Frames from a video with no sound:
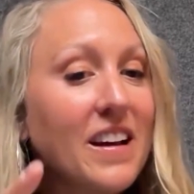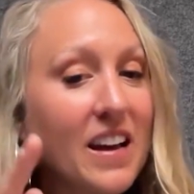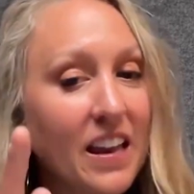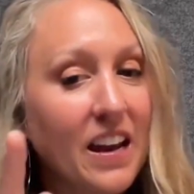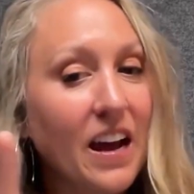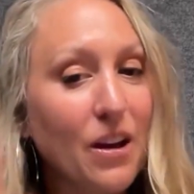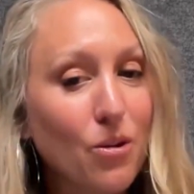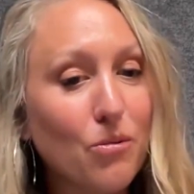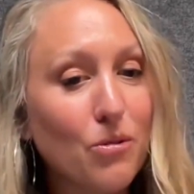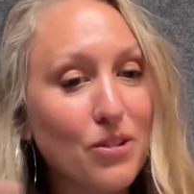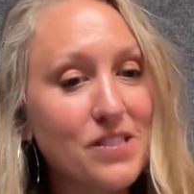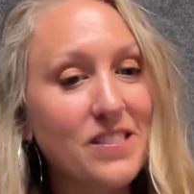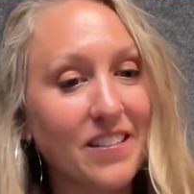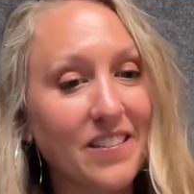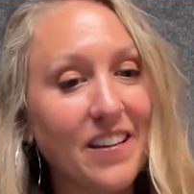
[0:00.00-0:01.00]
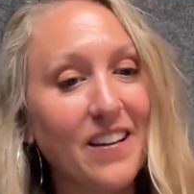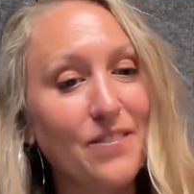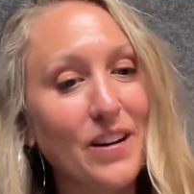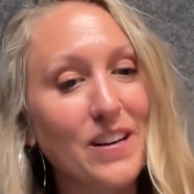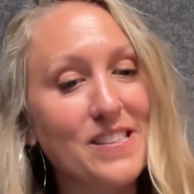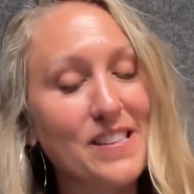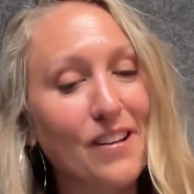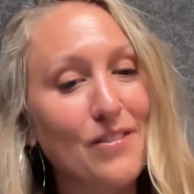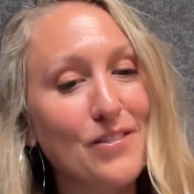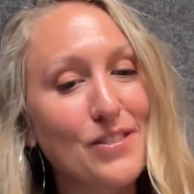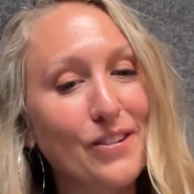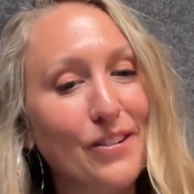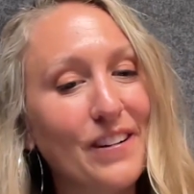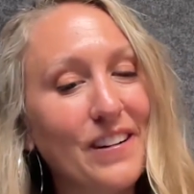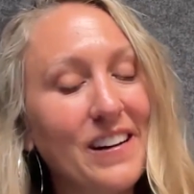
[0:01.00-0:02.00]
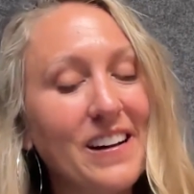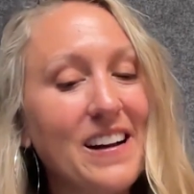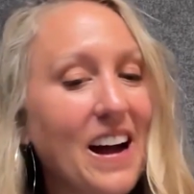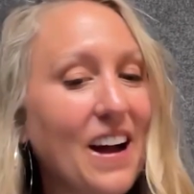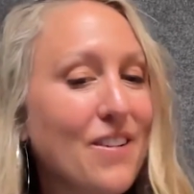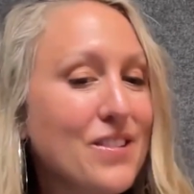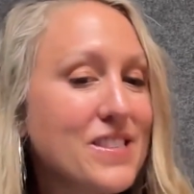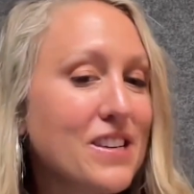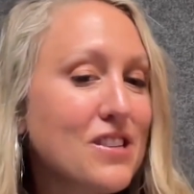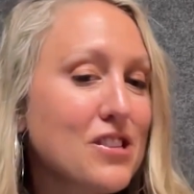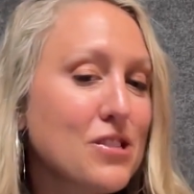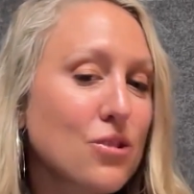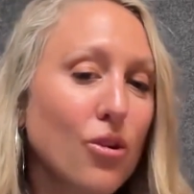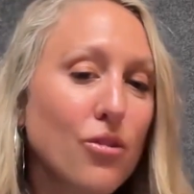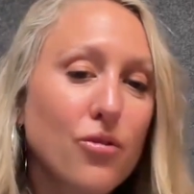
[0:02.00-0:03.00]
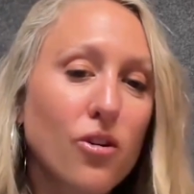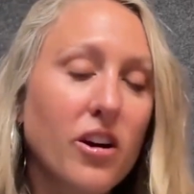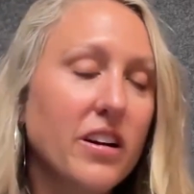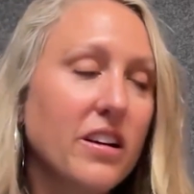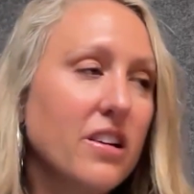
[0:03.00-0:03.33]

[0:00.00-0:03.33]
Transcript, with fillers: And I almost did that myself. So I would say just go for it.